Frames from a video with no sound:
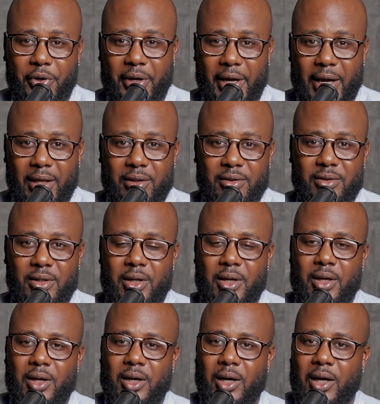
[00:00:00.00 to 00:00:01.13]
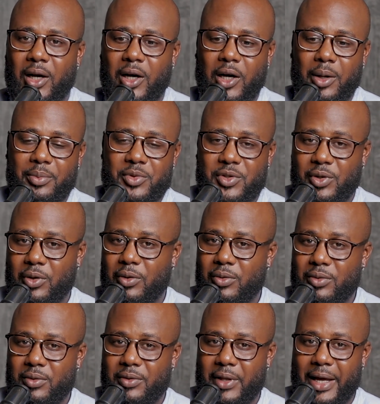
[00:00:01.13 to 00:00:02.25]
per gallon. So
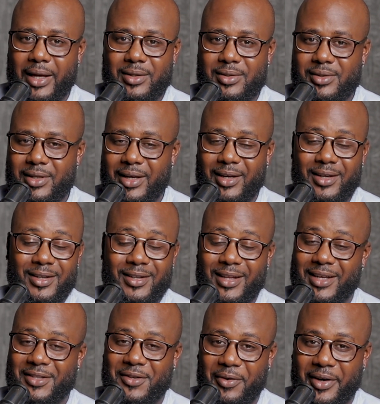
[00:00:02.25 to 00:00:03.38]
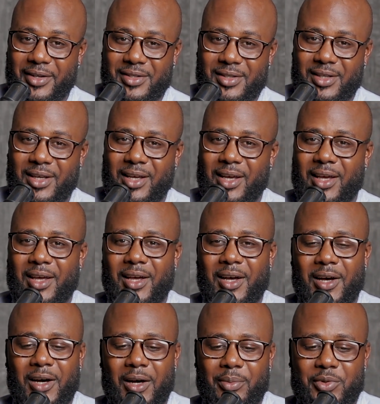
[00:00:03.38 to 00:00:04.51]
that's crazy.
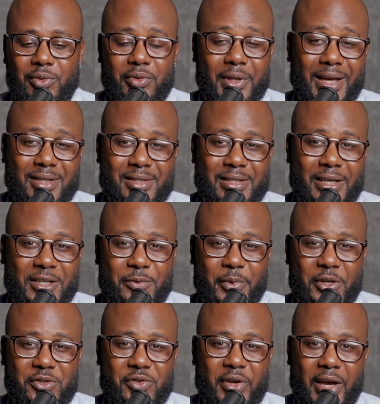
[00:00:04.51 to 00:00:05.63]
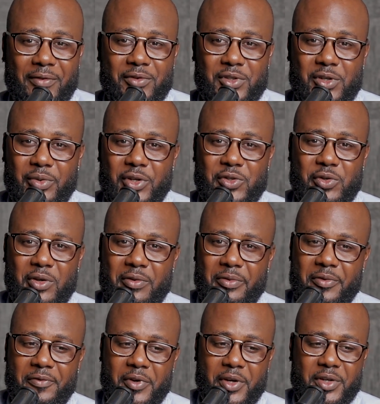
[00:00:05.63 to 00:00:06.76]
So that's the expense you have to do it. So even
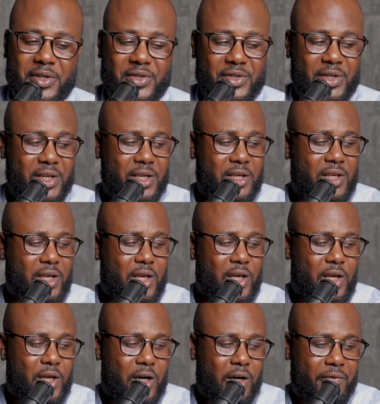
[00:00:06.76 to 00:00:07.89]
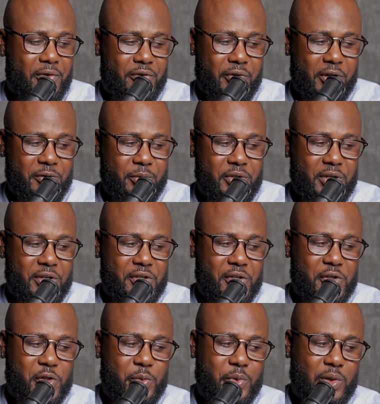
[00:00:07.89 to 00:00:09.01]
if you're in the city, for transportation,
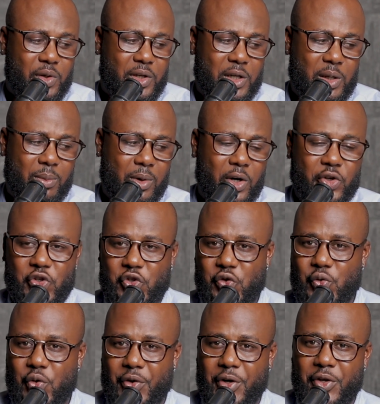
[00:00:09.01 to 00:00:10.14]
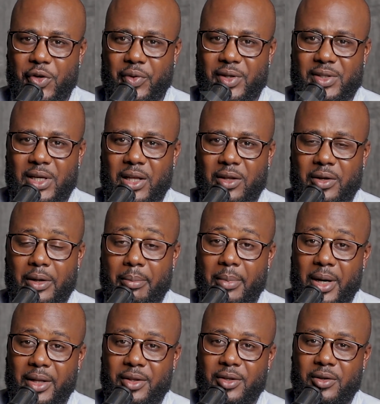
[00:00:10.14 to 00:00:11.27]
you'd be looking at about 200 US dollar a
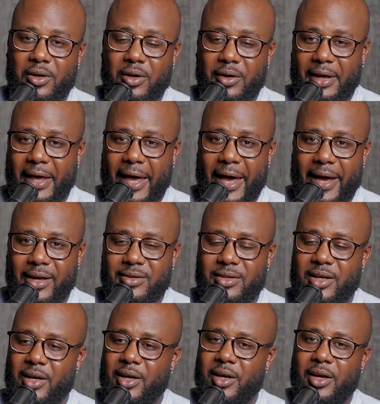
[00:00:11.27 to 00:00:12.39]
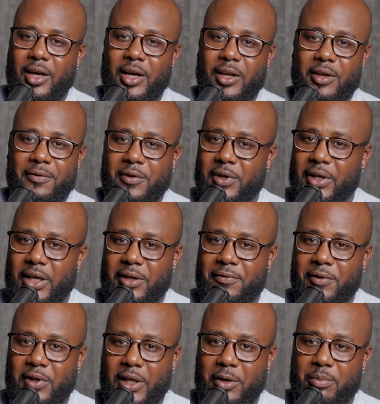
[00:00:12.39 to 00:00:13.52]
month on gas. And if
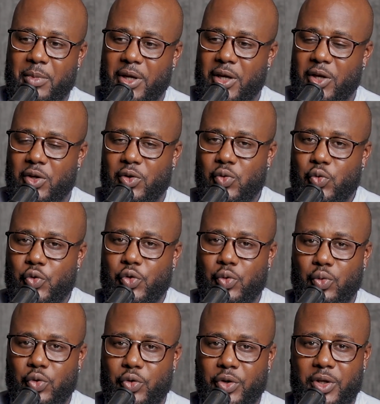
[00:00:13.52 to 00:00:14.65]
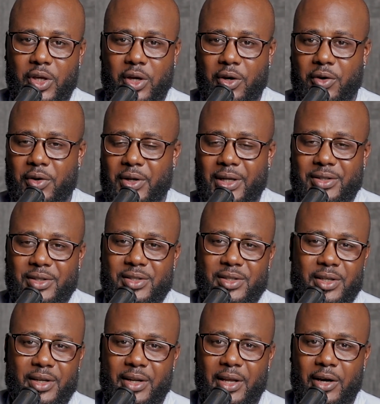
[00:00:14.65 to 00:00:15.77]
you're like me, who you're here, you're not just
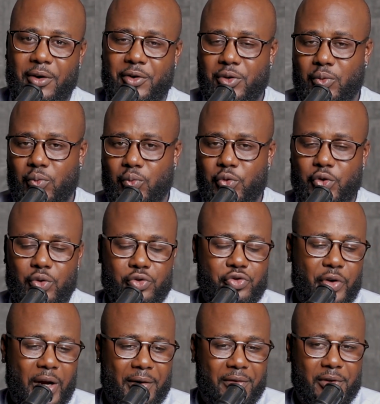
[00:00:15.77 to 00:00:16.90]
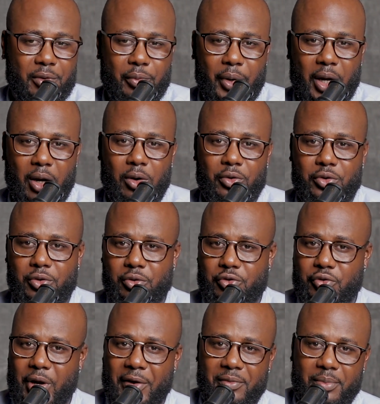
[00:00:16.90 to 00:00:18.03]
sitting down, you're traveling around, you're
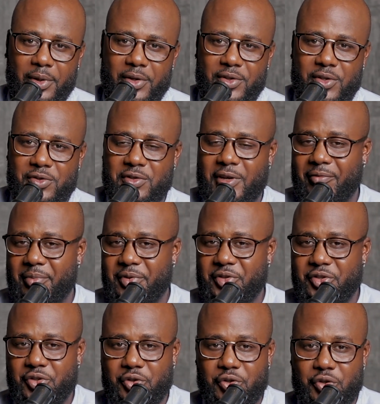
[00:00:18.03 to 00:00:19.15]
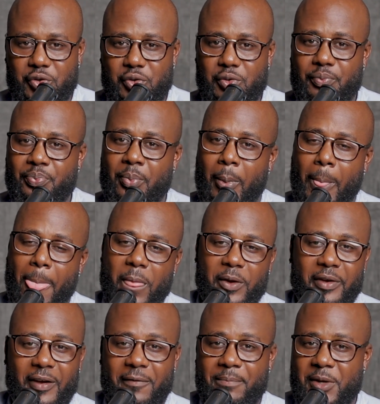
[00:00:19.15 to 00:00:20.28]
driving places, you have business to do,
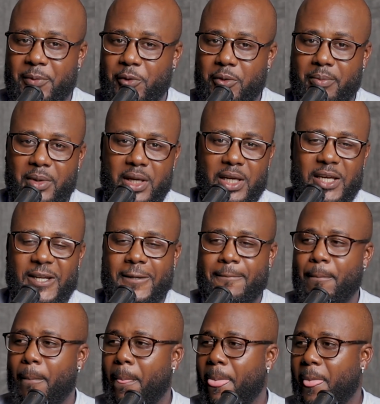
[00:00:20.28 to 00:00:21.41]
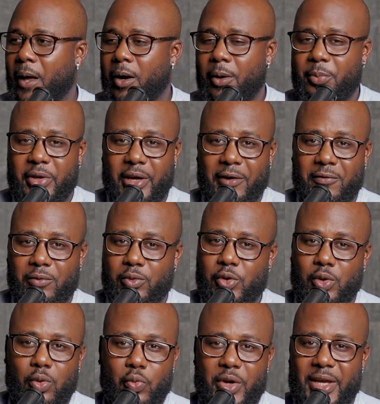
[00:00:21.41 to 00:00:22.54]
you have people to meet, you have
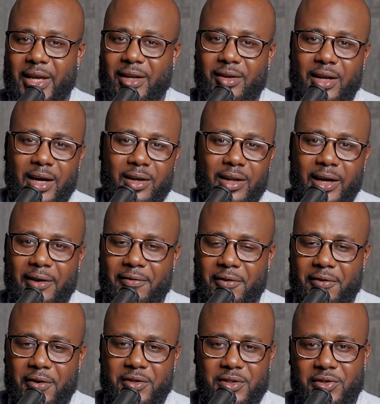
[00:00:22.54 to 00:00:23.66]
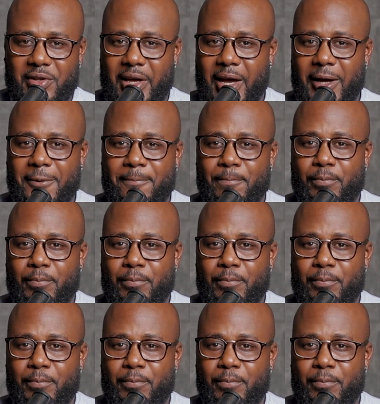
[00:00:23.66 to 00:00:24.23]
weekend nightlife and things like that.